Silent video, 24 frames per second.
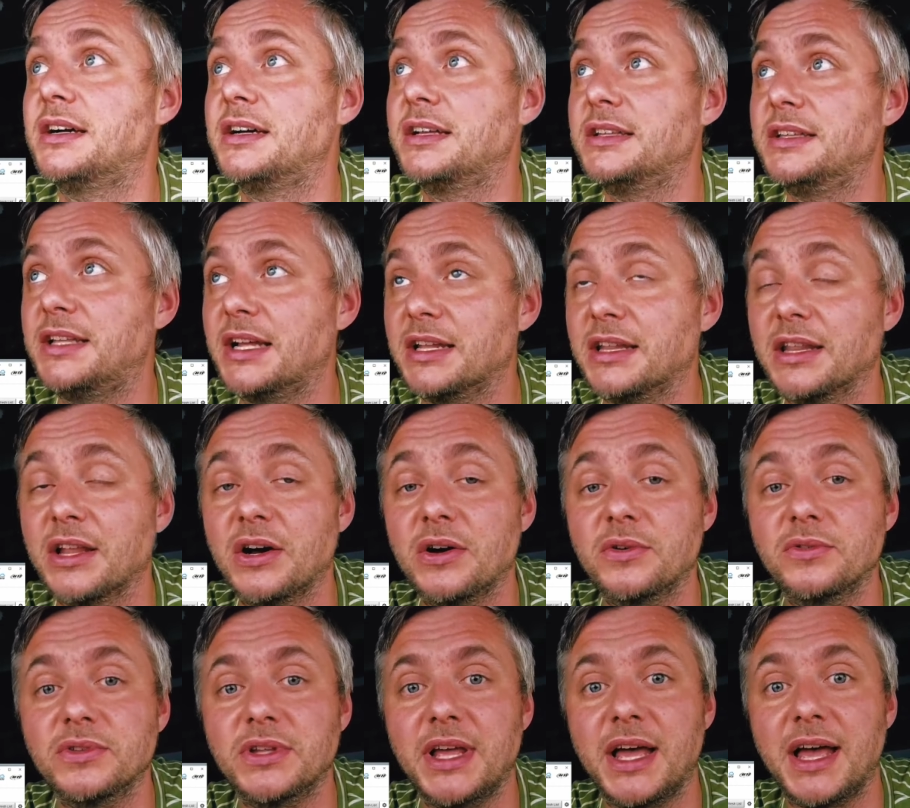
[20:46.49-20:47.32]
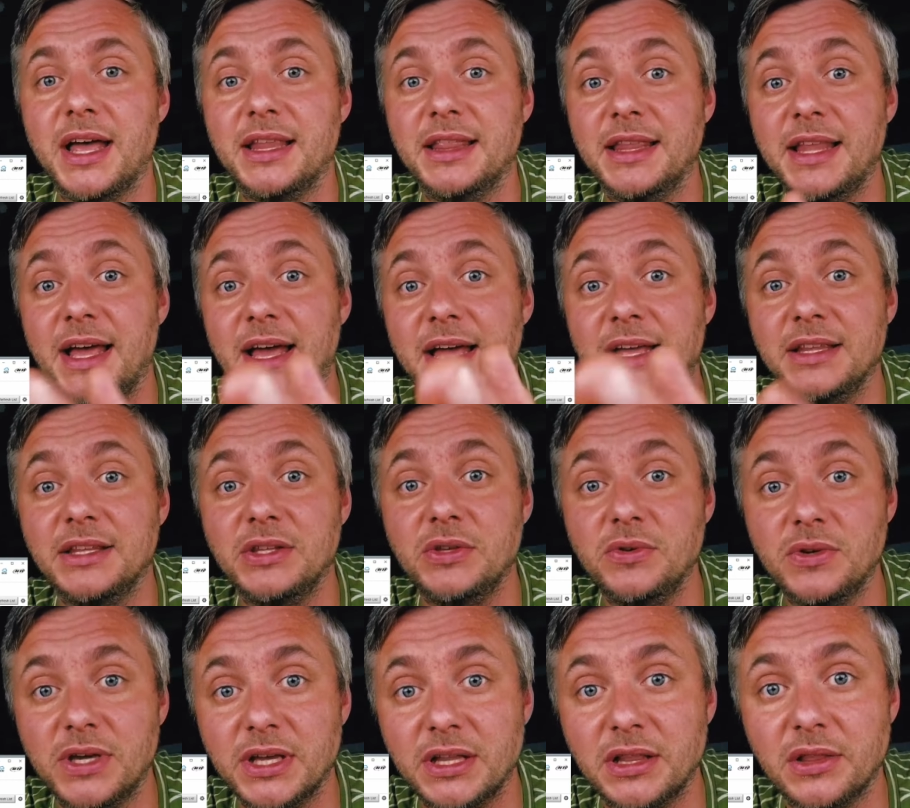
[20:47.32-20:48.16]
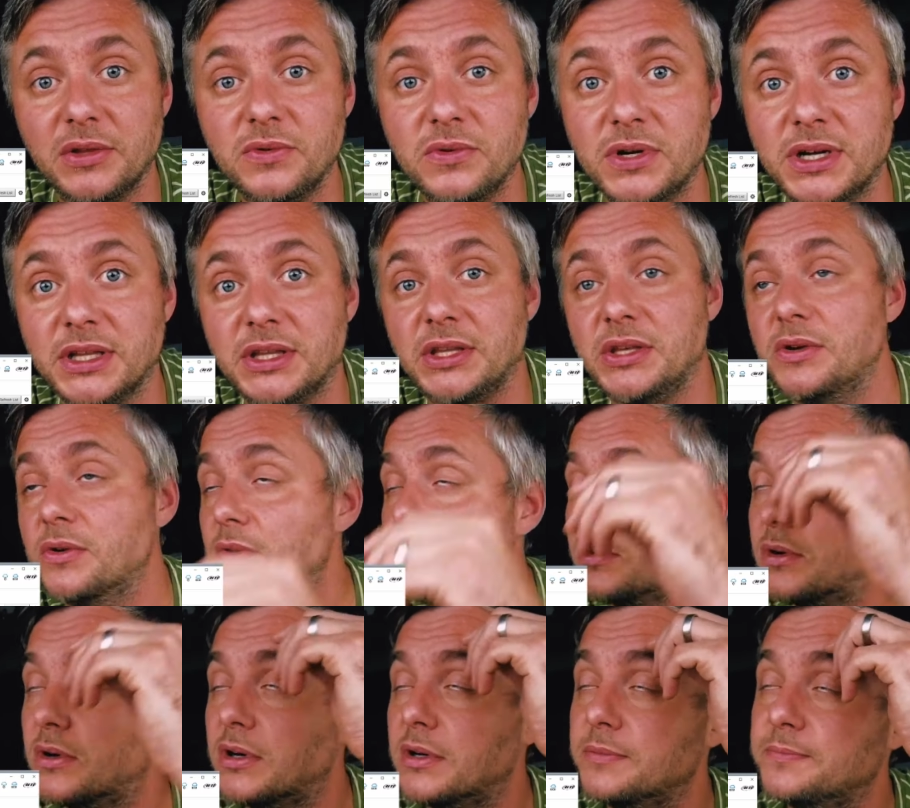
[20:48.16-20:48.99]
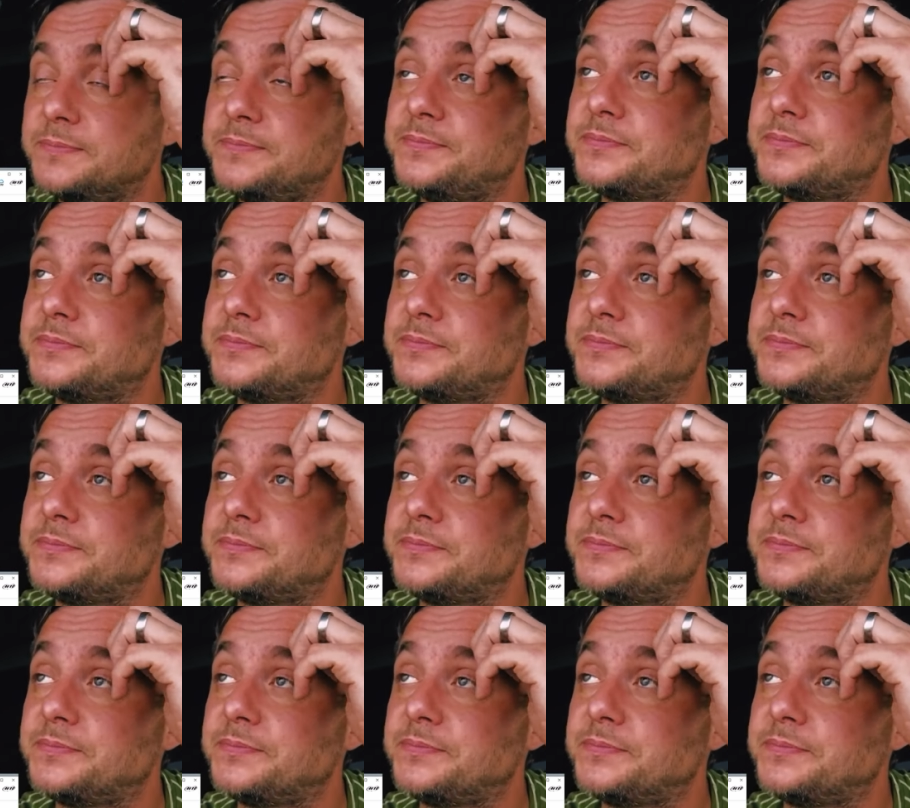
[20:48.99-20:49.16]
download, and then you can look at your